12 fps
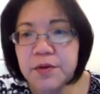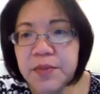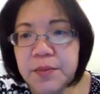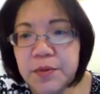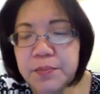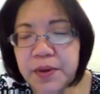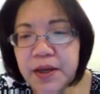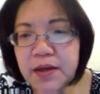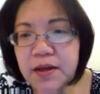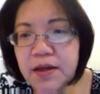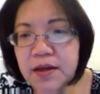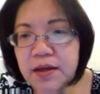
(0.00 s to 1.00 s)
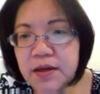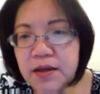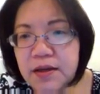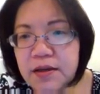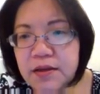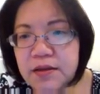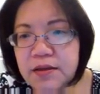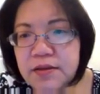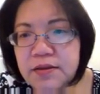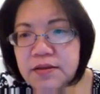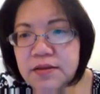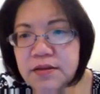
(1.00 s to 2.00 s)
remember beta
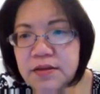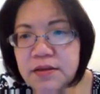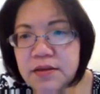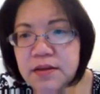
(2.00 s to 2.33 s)
is